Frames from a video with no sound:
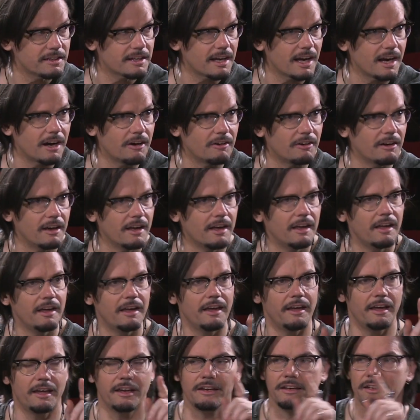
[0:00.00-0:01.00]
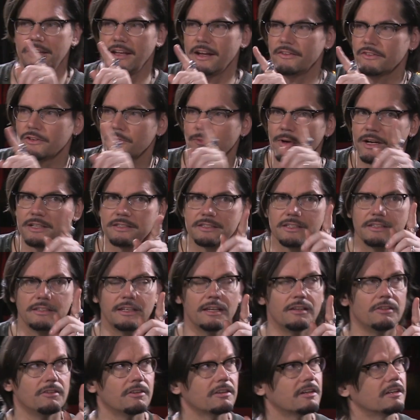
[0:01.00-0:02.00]
cow, and never once did
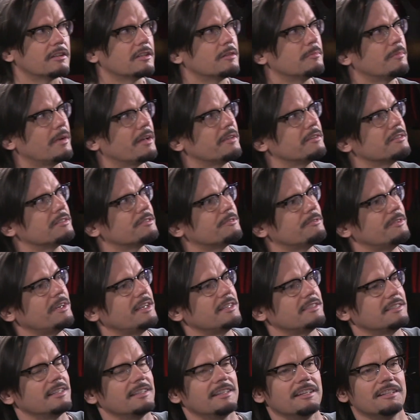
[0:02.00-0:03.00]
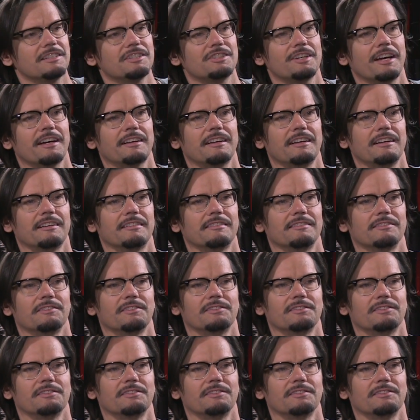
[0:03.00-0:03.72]
they look at their mother's face. They didn't check in.